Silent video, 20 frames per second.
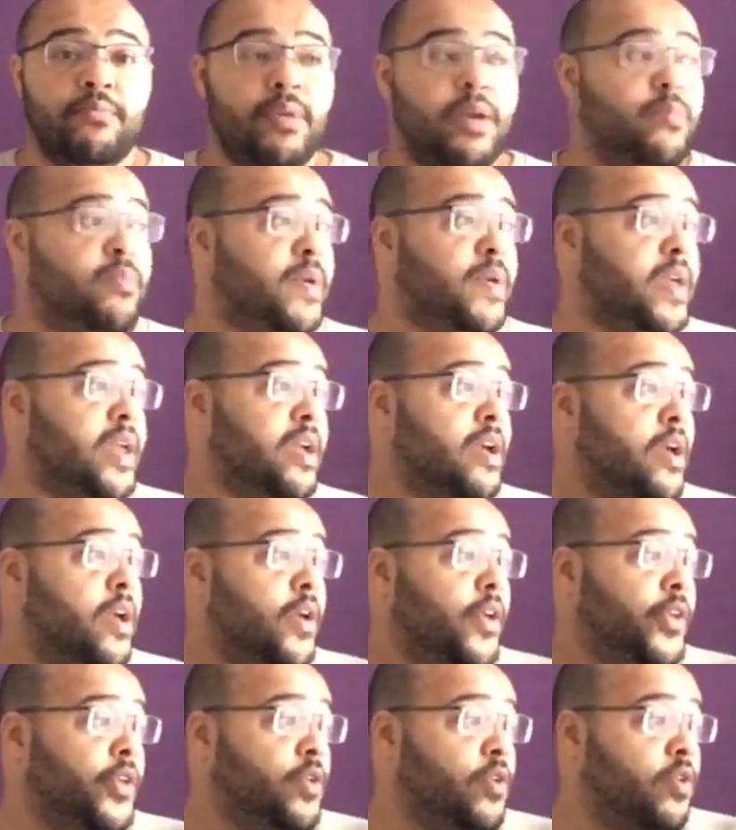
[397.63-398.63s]
Maybe
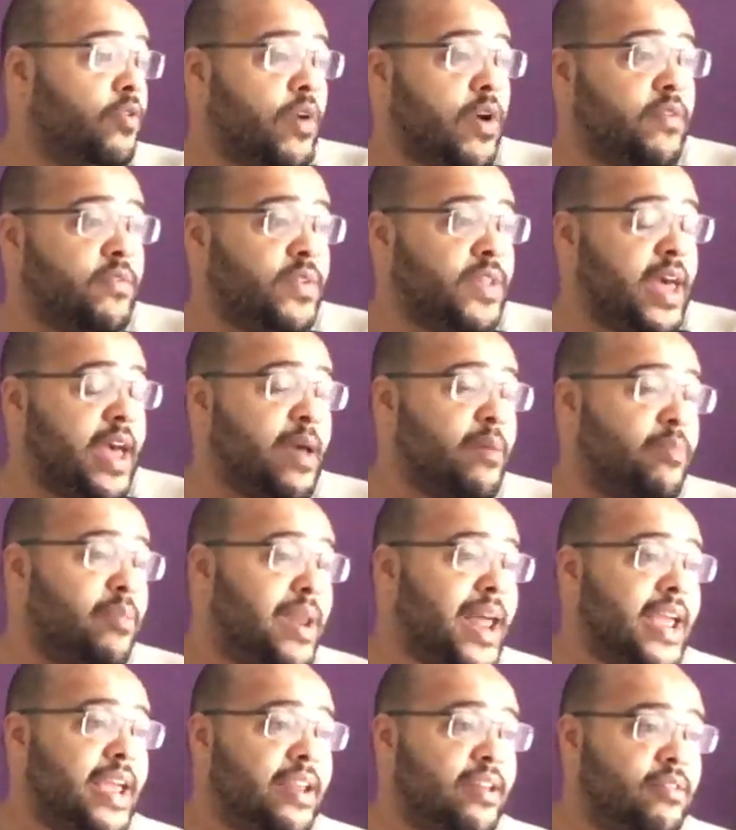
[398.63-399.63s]
you're over there
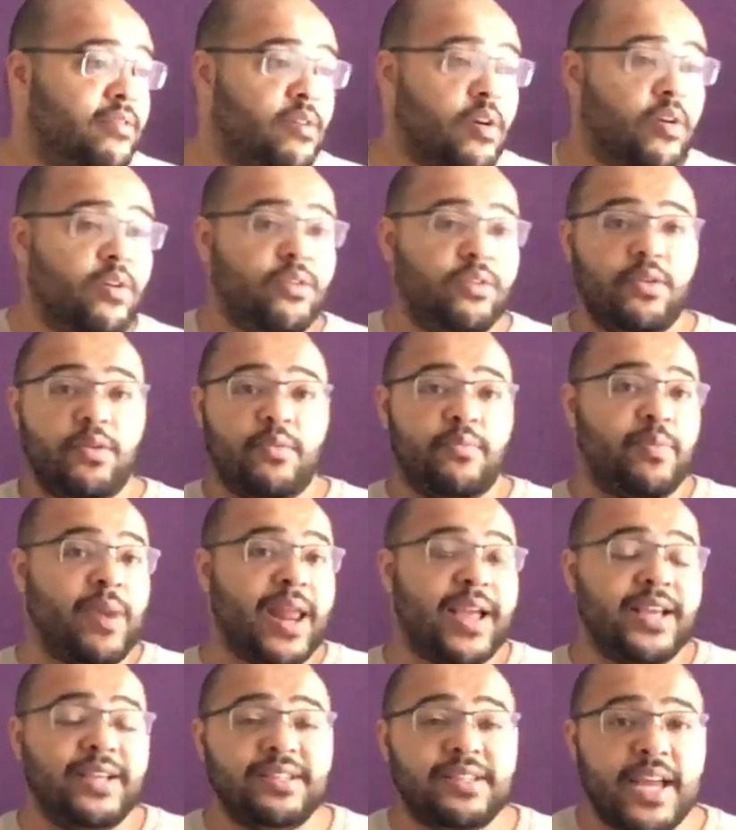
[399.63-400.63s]
playing on your
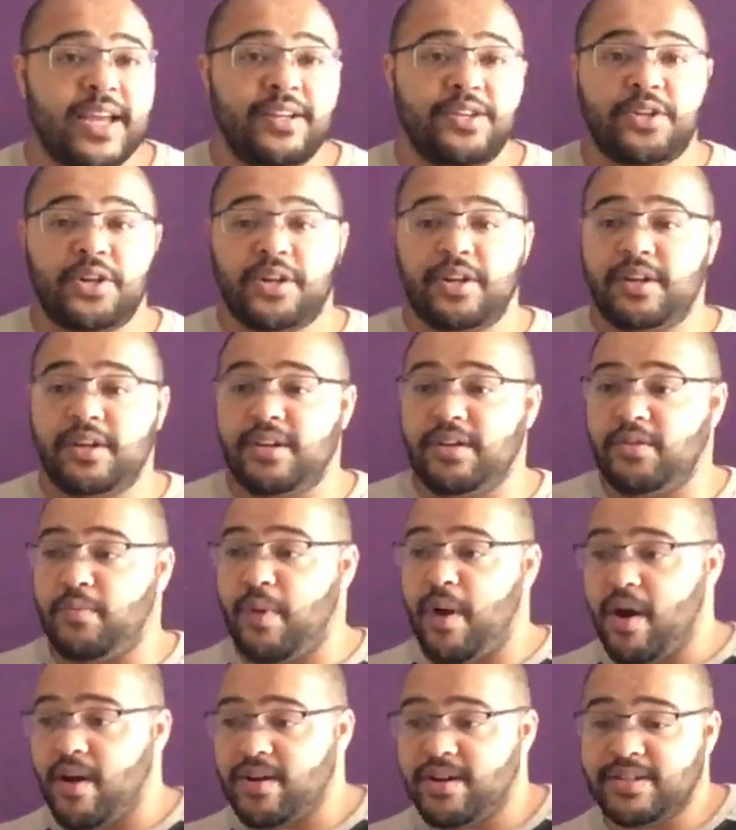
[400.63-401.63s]
PlayStation and your
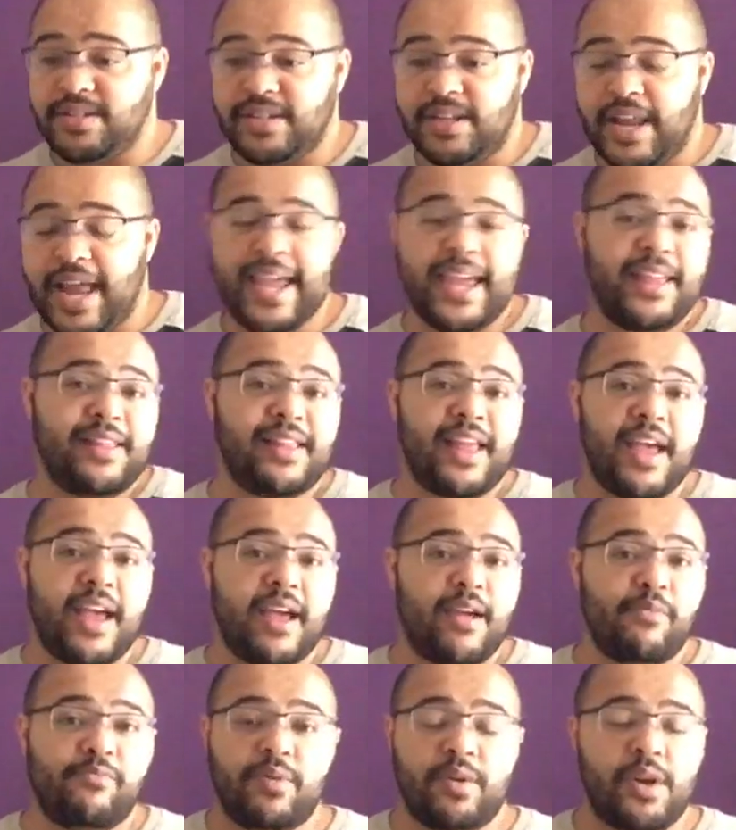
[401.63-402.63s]
partner's laying
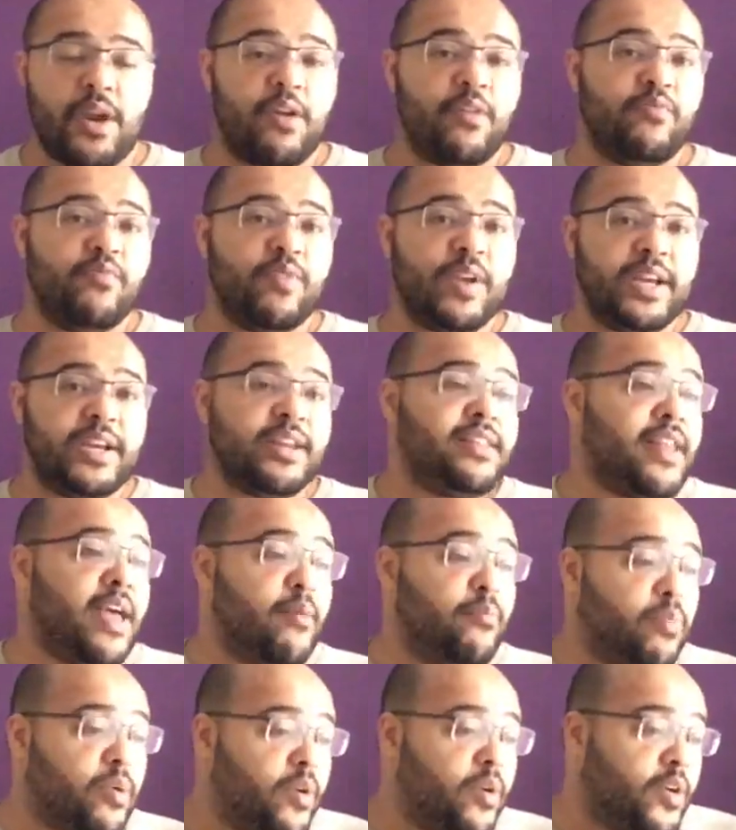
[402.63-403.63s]
there, you know, reading
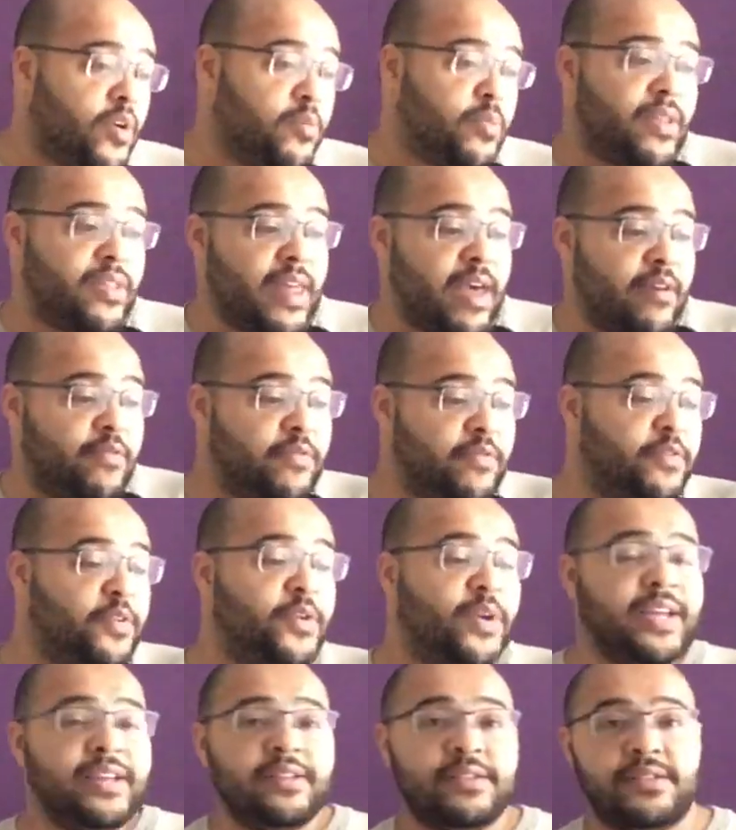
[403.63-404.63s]
their book, but their
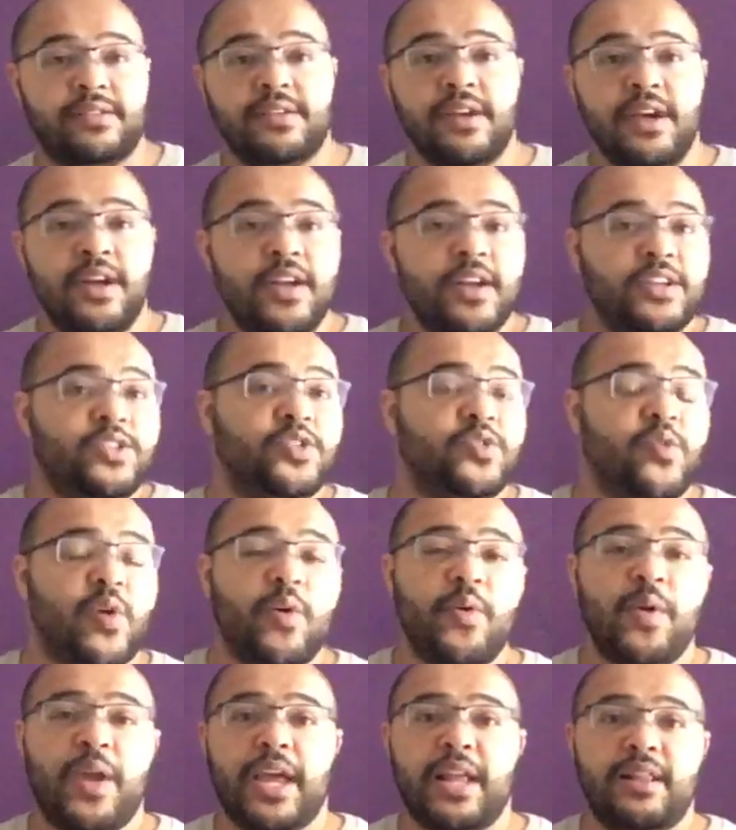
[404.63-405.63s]
foot is
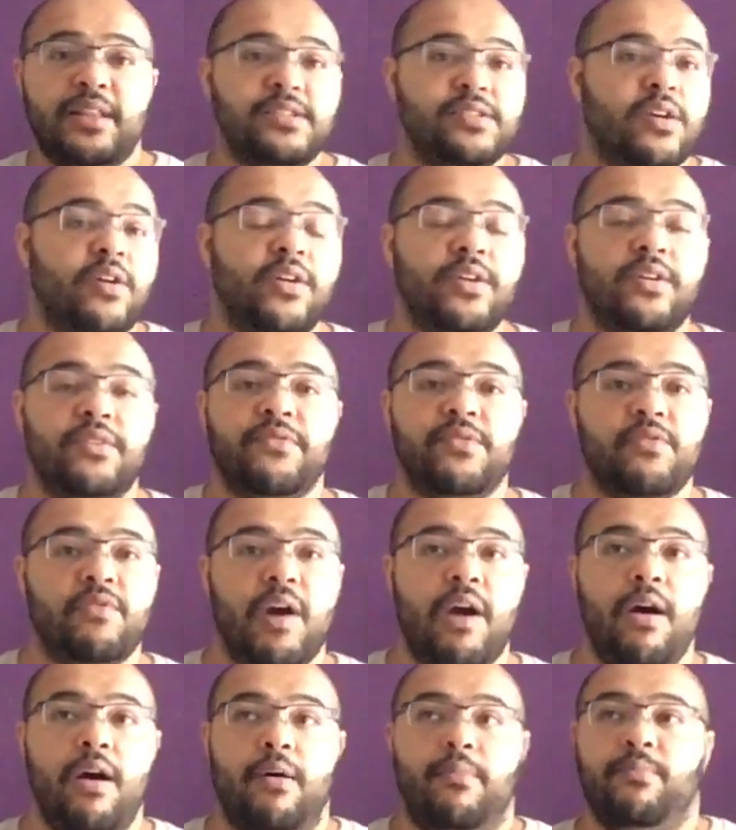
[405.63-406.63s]
stroking the side of your
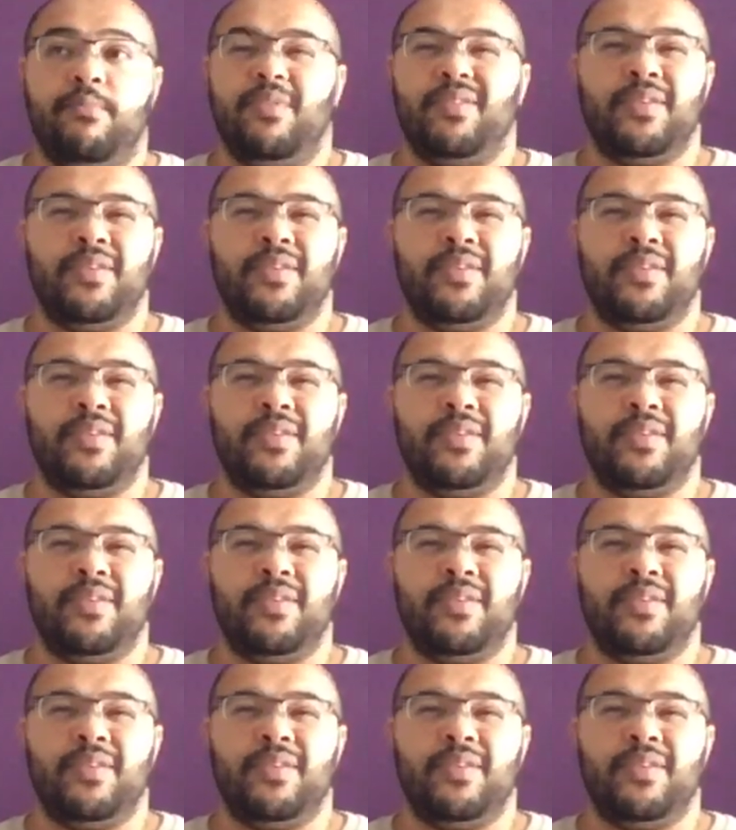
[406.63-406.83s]
arm.